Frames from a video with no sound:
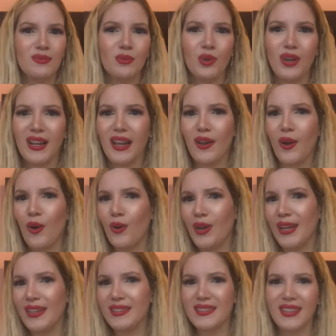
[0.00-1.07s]
more like, oh,
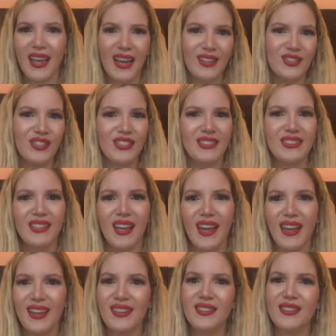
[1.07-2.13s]
he said, she
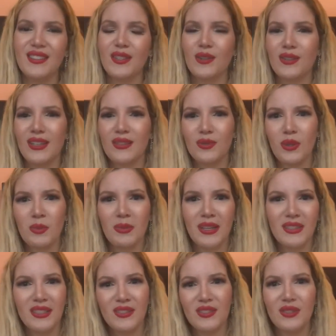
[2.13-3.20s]
said, that's what
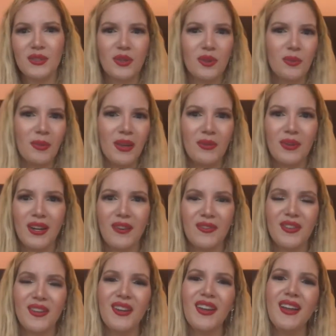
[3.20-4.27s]
my teacher told me, whatever.